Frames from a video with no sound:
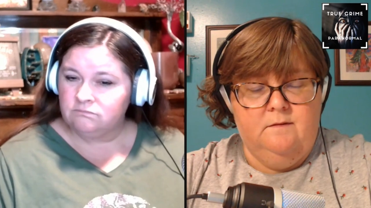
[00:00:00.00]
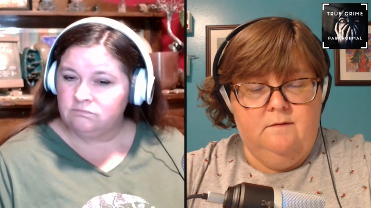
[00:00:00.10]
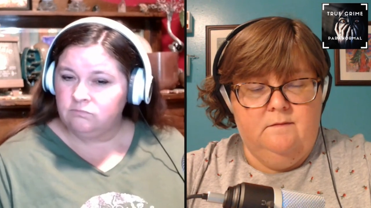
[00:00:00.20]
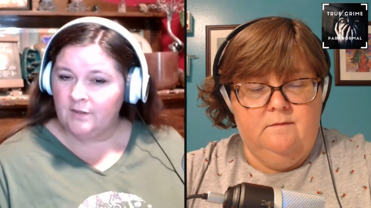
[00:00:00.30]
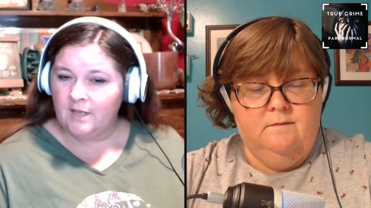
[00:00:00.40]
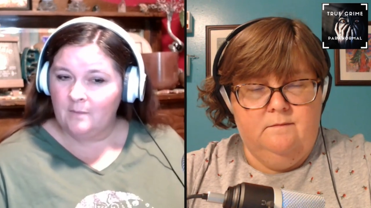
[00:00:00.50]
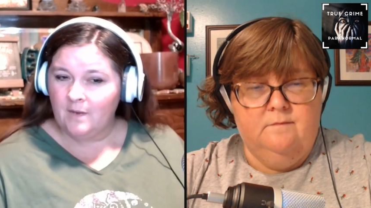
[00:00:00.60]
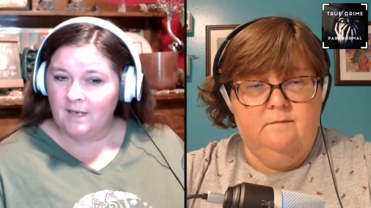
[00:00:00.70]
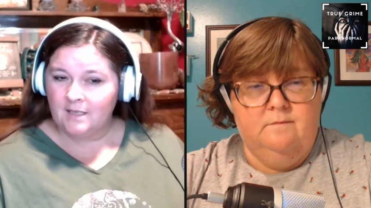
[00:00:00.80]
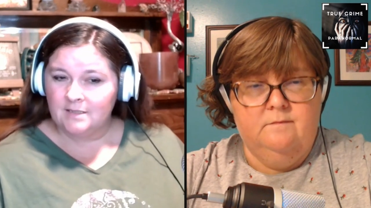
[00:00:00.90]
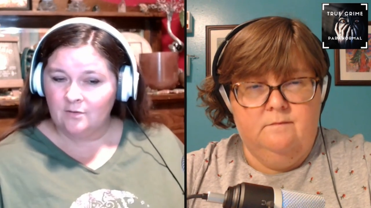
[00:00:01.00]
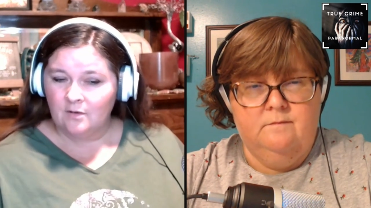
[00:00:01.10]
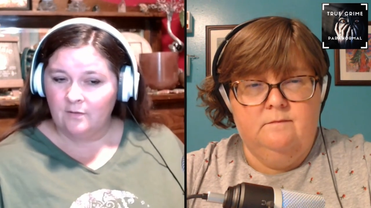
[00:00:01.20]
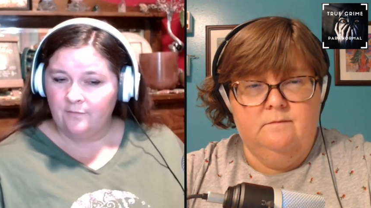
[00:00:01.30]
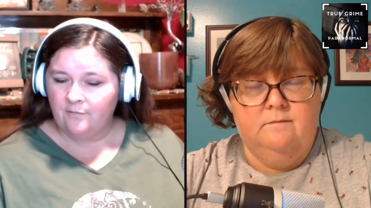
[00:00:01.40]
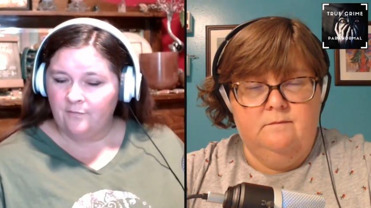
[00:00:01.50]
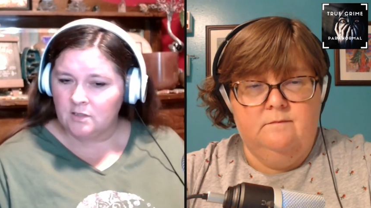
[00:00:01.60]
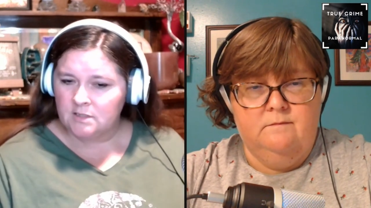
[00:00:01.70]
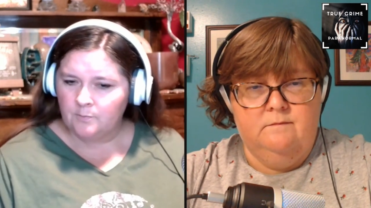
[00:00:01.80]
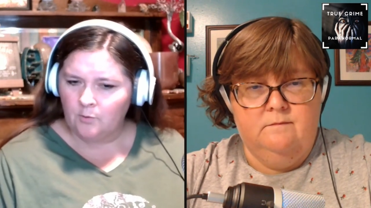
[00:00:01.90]
Speaker 1: what they might consider a
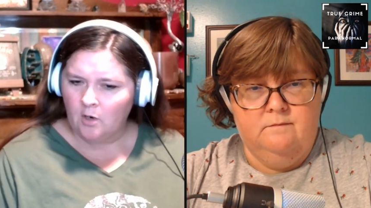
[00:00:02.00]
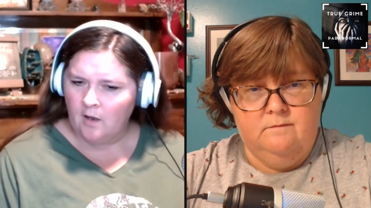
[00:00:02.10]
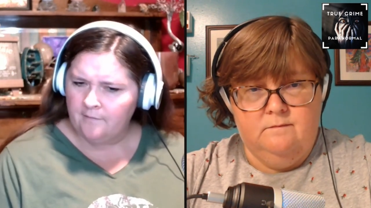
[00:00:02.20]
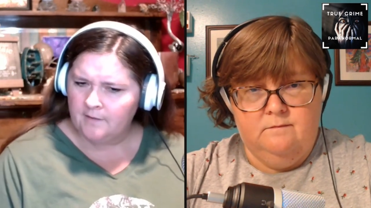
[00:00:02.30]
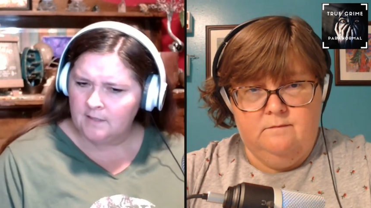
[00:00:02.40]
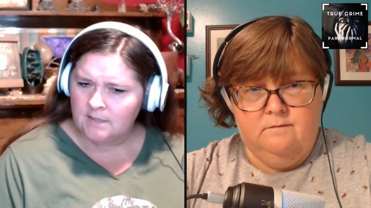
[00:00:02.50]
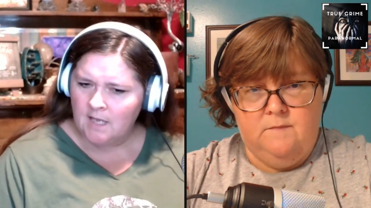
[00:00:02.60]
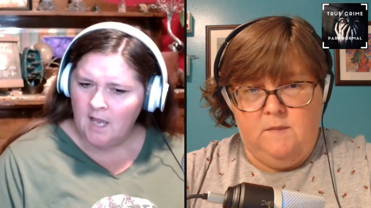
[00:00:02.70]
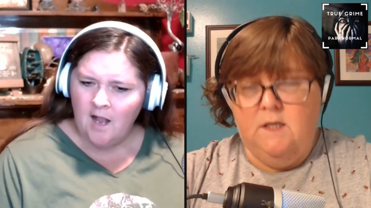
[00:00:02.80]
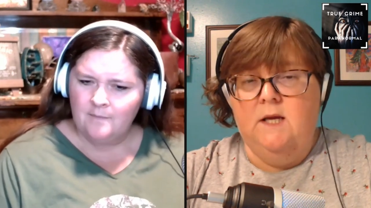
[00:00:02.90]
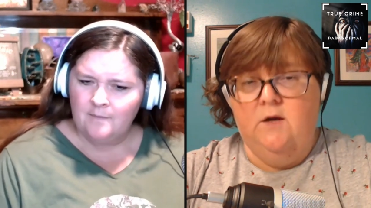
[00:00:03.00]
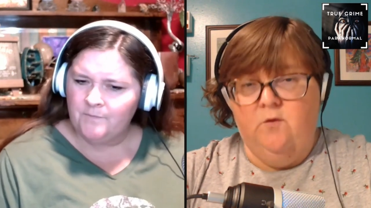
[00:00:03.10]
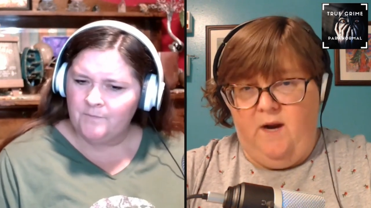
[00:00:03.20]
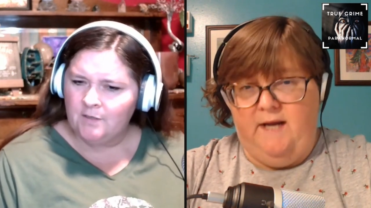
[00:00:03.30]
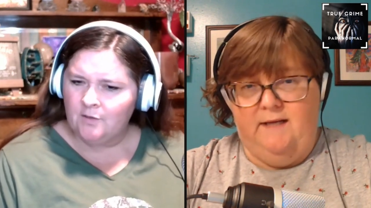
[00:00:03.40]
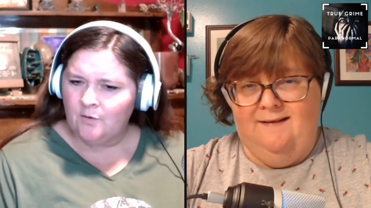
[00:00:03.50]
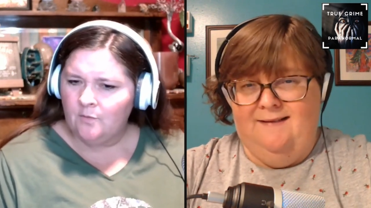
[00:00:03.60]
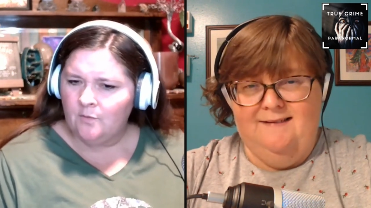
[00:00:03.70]
false prophet? Right. You know,